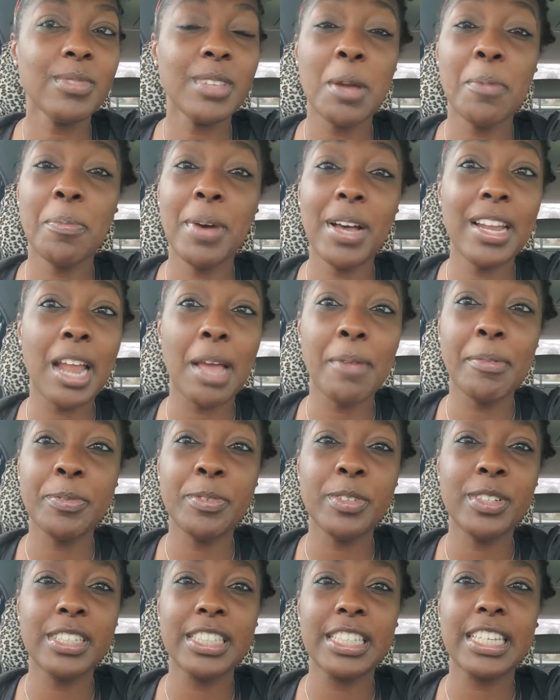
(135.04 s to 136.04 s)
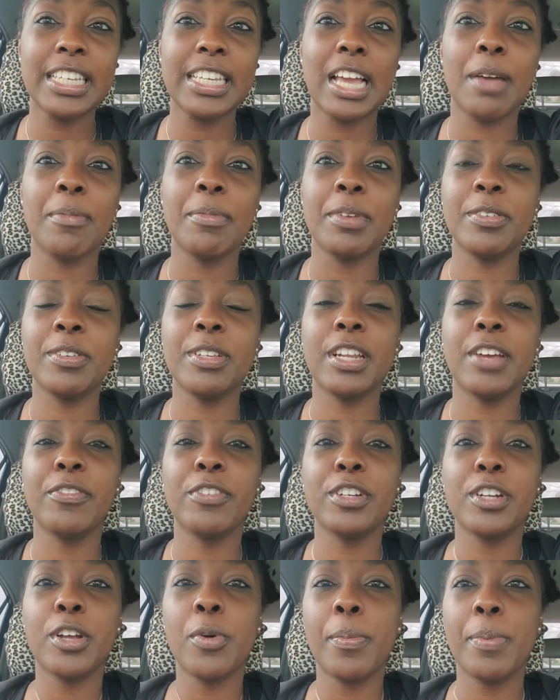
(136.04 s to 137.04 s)
But I mean, we'll see. I mean, you never
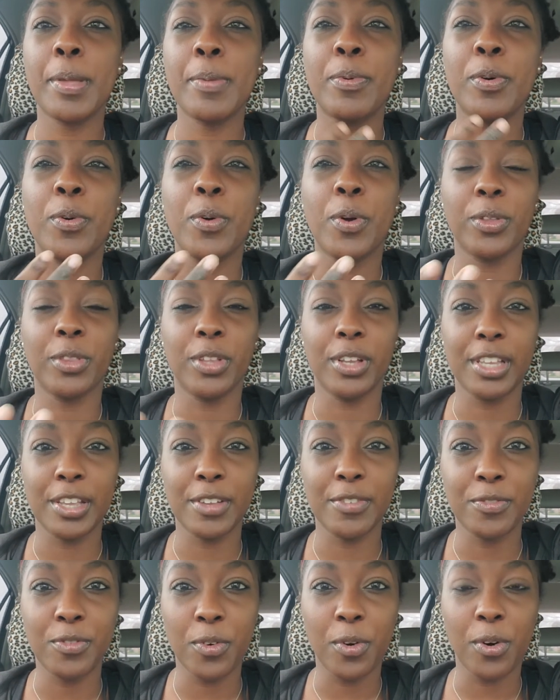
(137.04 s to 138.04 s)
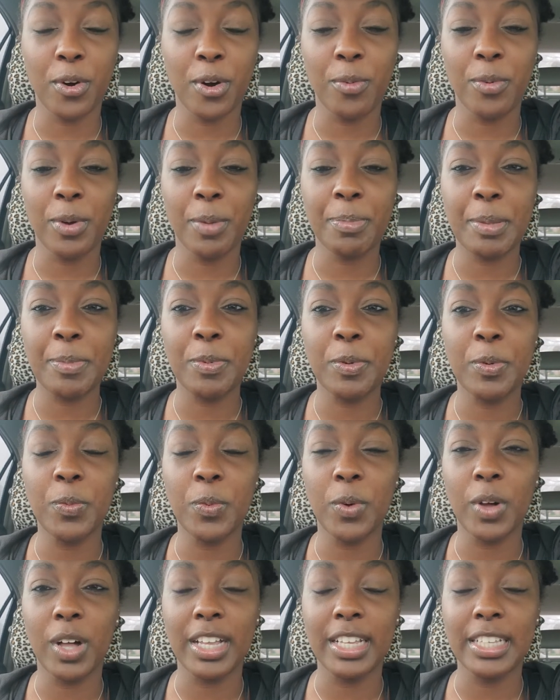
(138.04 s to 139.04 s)
know what people are looking for or what people
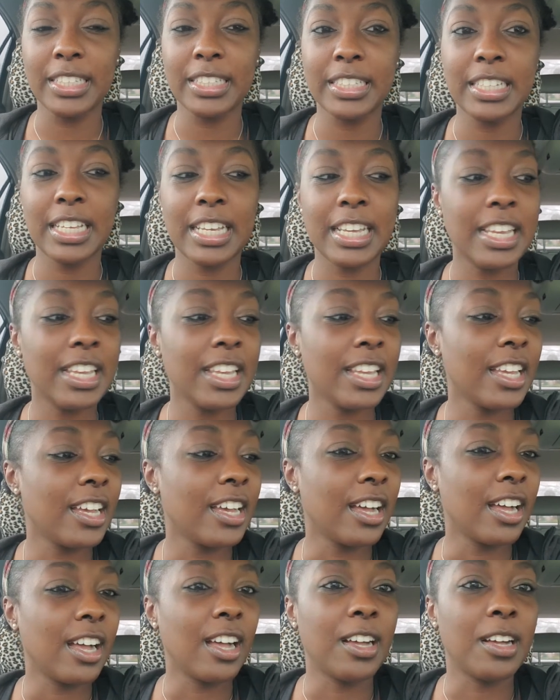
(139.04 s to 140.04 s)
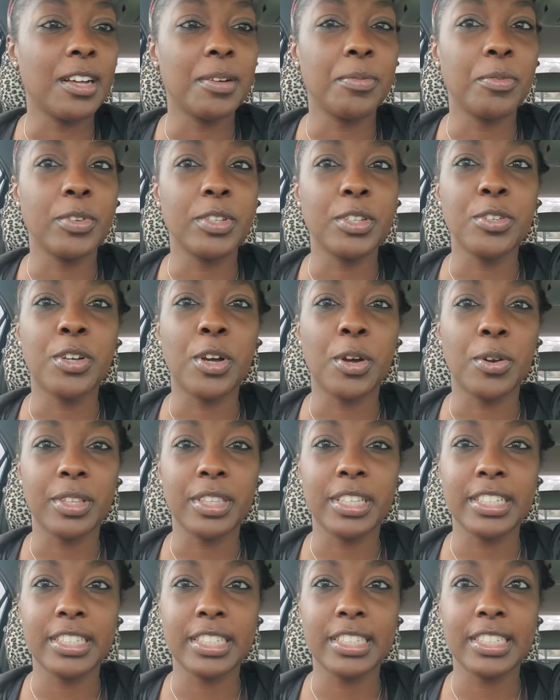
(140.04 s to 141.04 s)
want um, when you go to
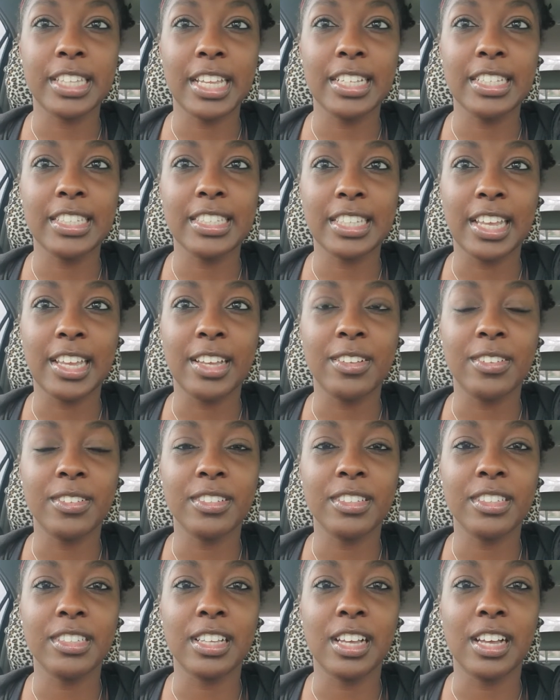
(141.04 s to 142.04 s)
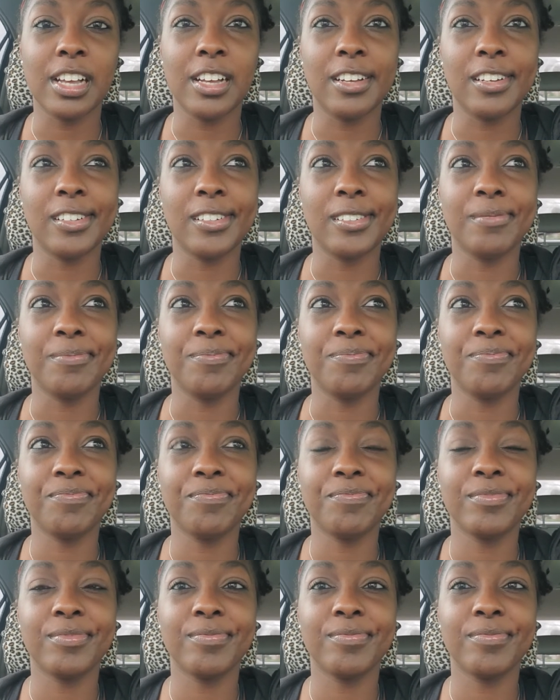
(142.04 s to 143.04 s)
these estate sales. Um,
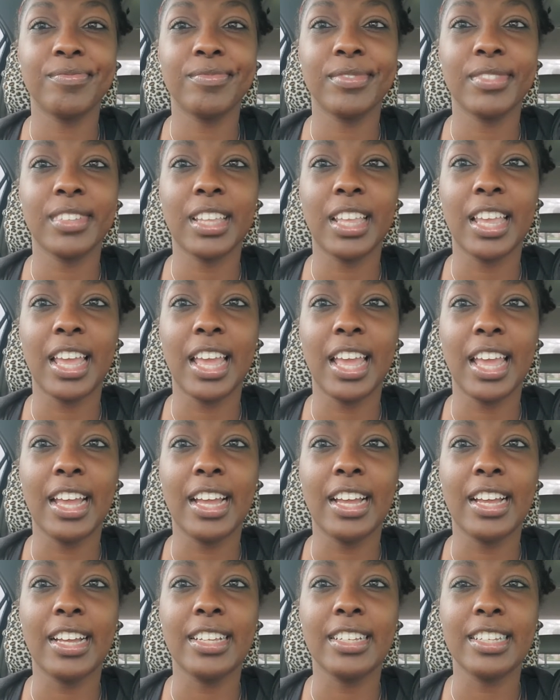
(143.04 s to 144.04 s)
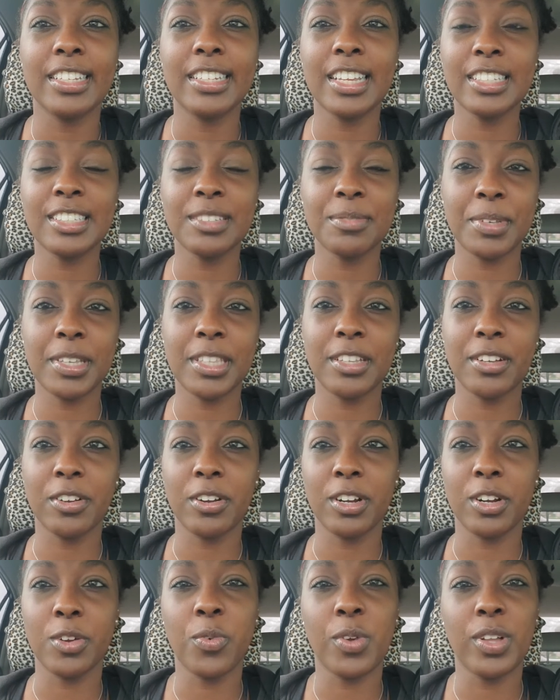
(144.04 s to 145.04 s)
and it doesn't mean they're
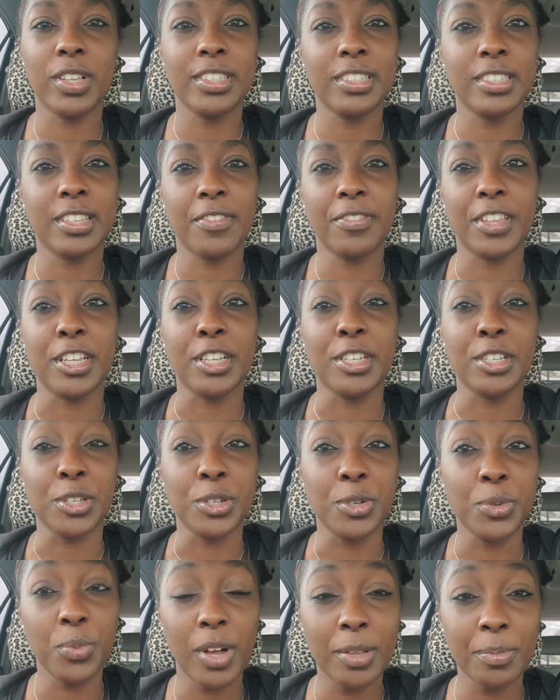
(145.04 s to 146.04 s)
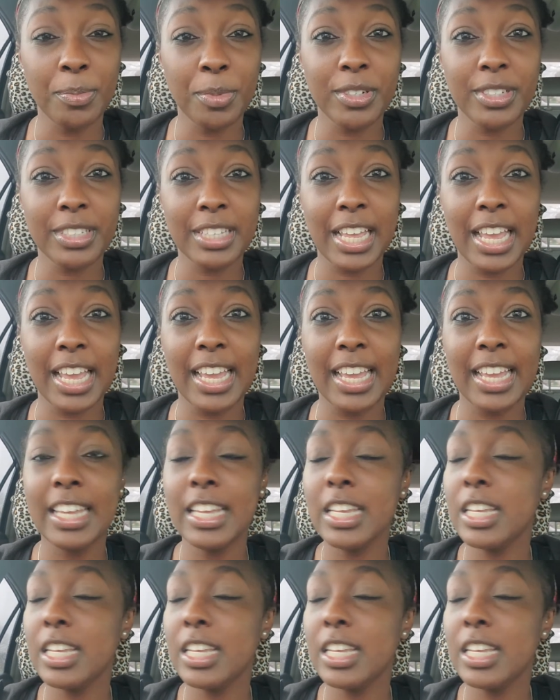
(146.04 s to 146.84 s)
gonna want stuff that you want per se.